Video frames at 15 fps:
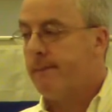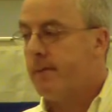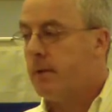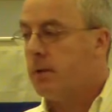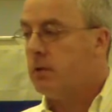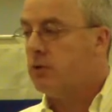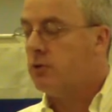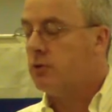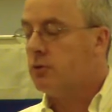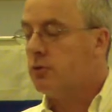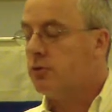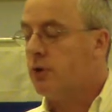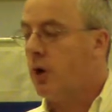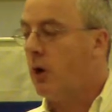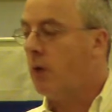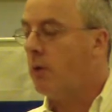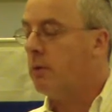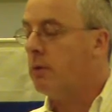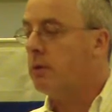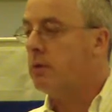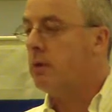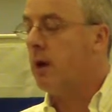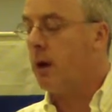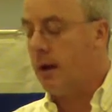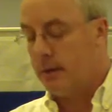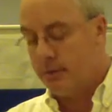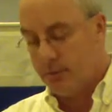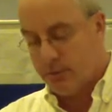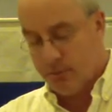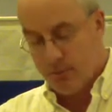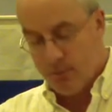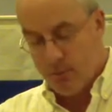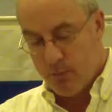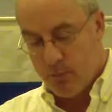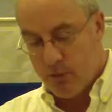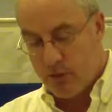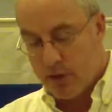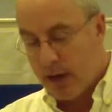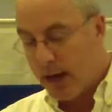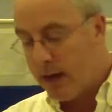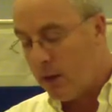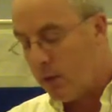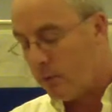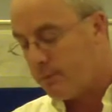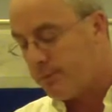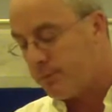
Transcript: Amen. So, uh, tonight,